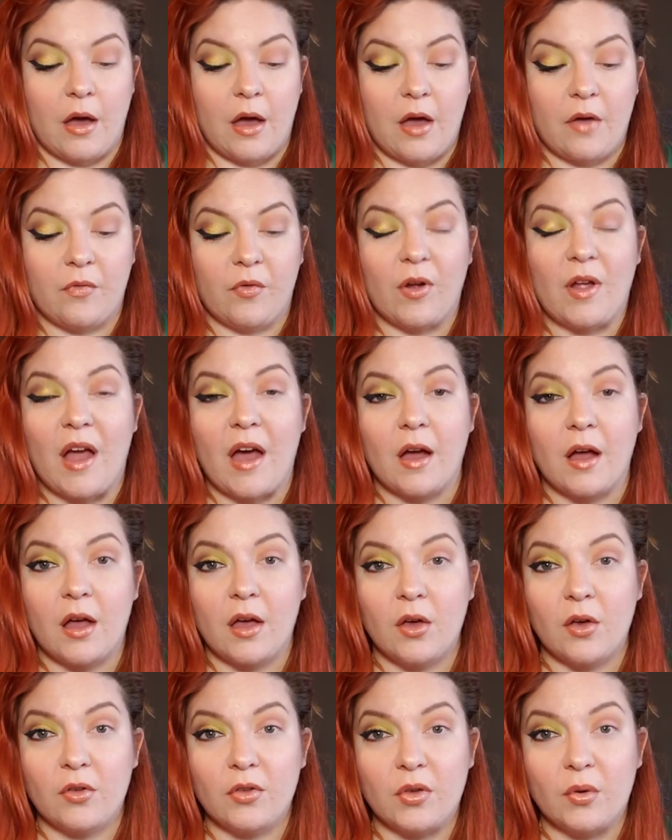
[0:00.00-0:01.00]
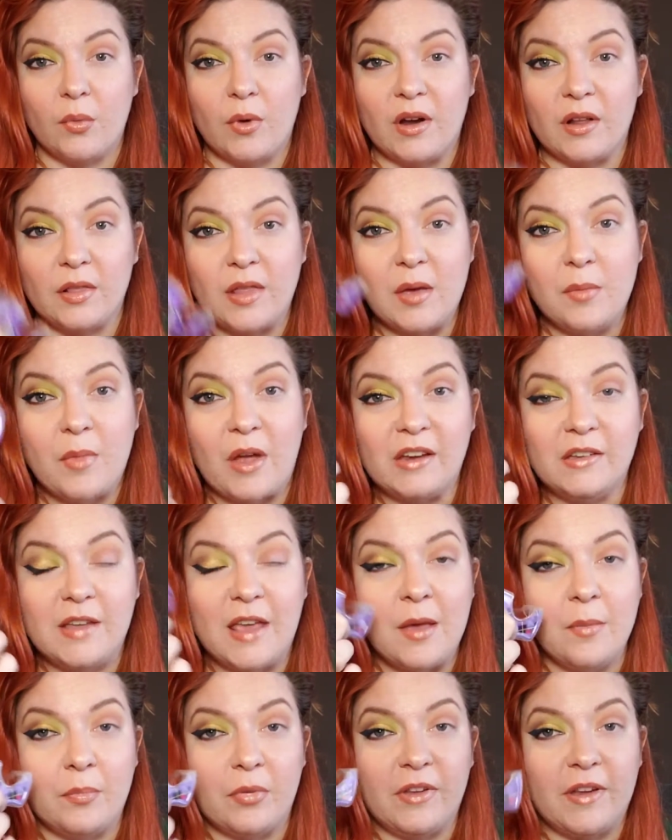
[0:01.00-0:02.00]
I forgot, I also want to lay my
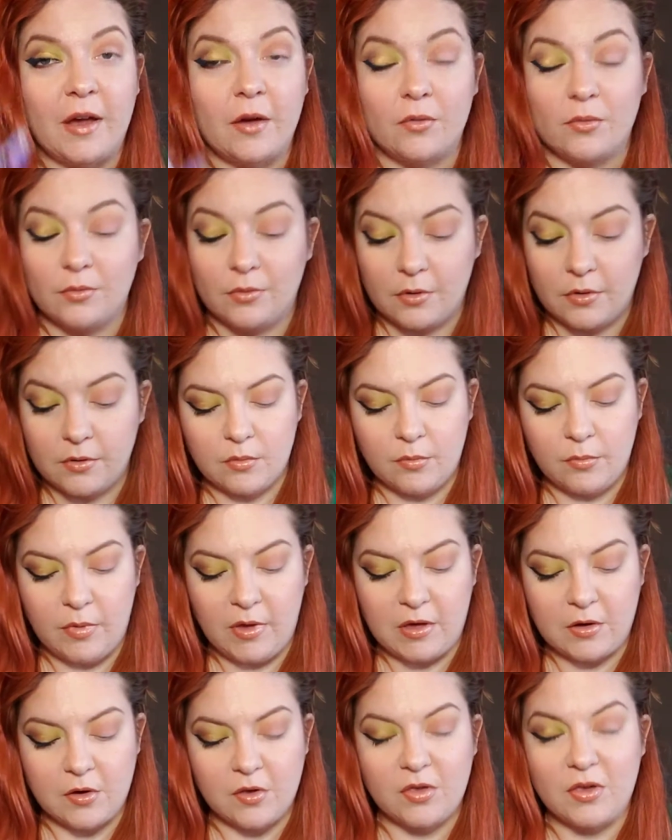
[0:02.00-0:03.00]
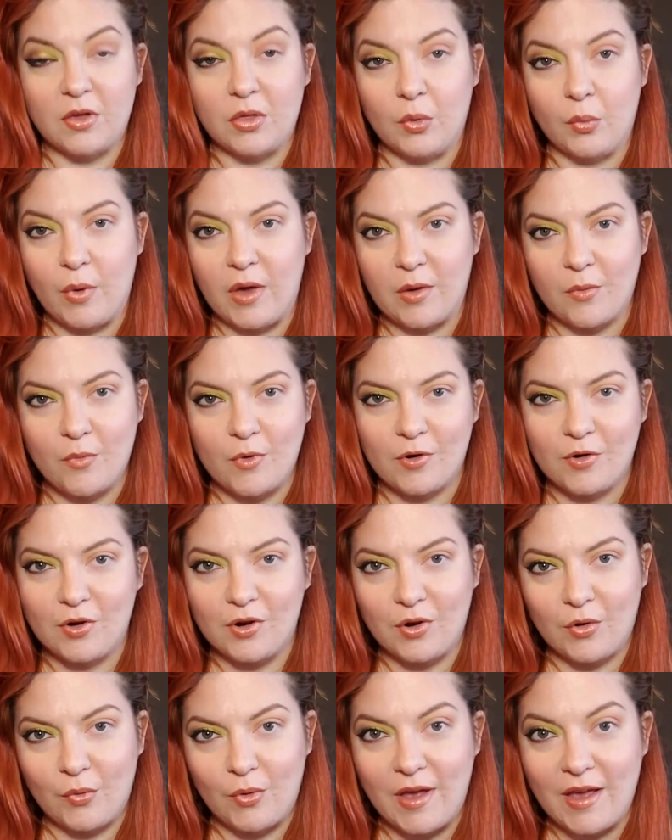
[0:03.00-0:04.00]
tape down because of the wing we're
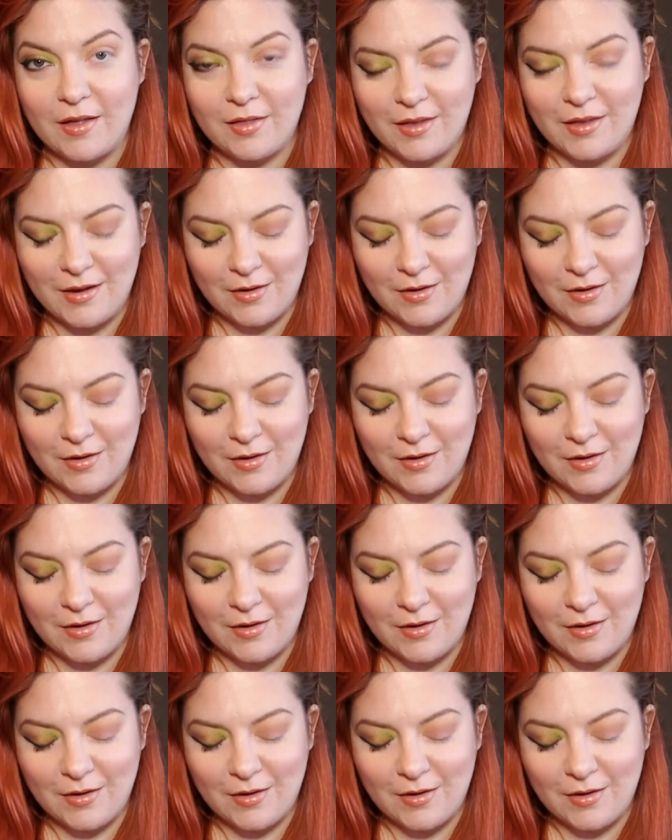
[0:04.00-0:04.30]
going to create